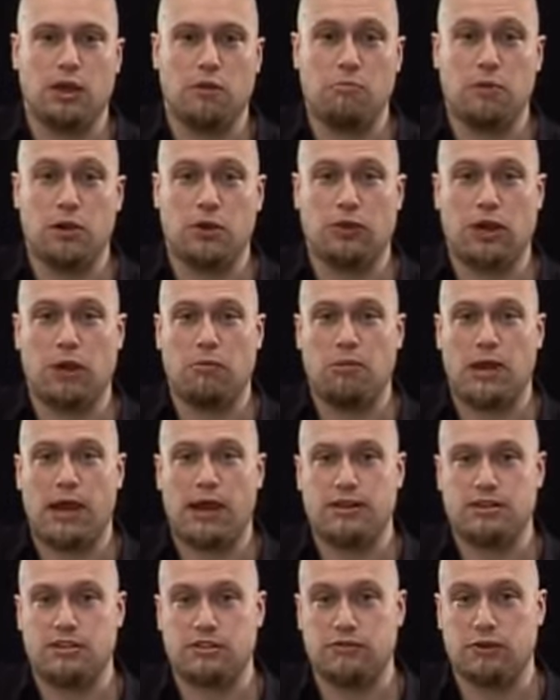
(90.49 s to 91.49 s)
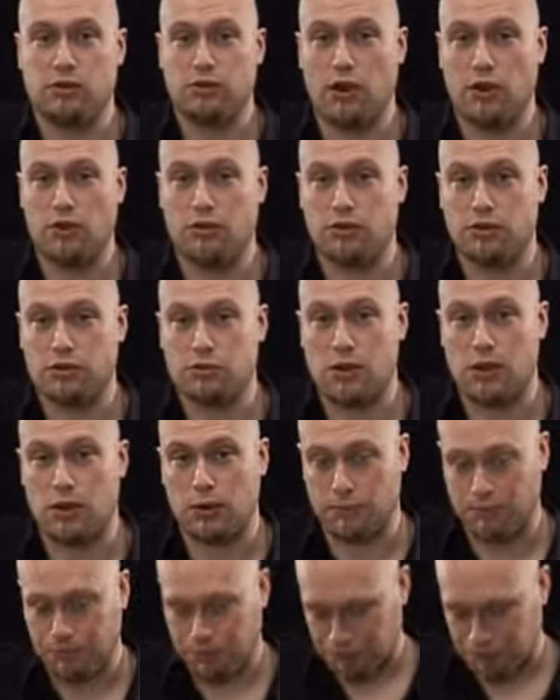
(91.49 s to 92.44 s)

build up patterns of your own as well.